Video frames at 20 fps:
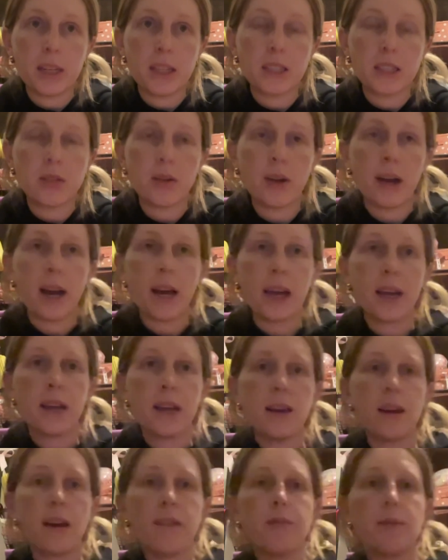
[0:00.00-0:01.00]
So
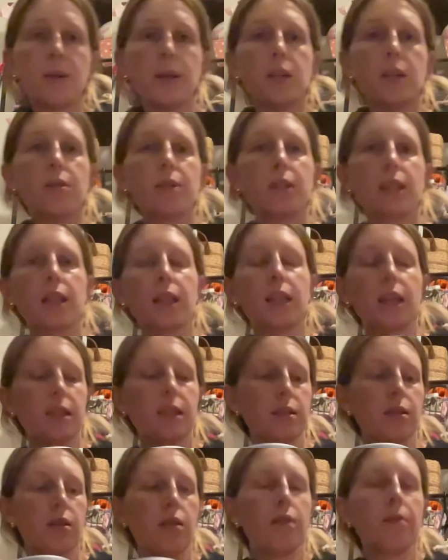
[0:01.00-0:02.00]
I have been using
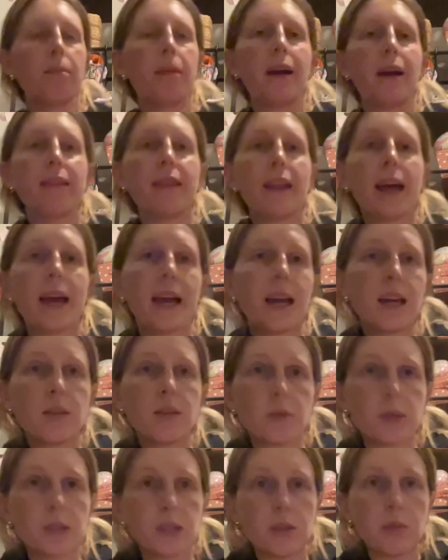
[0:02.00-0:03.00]
this on my legs,
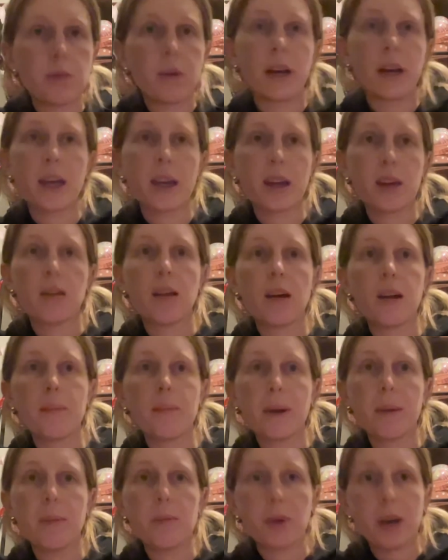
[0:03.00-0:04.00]
which is where I get a lot of
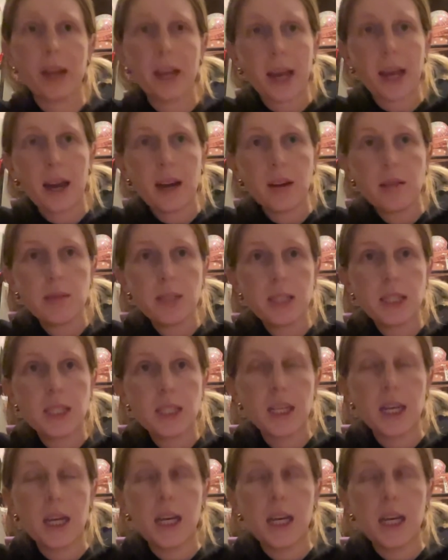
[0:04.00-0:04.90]
my breakouts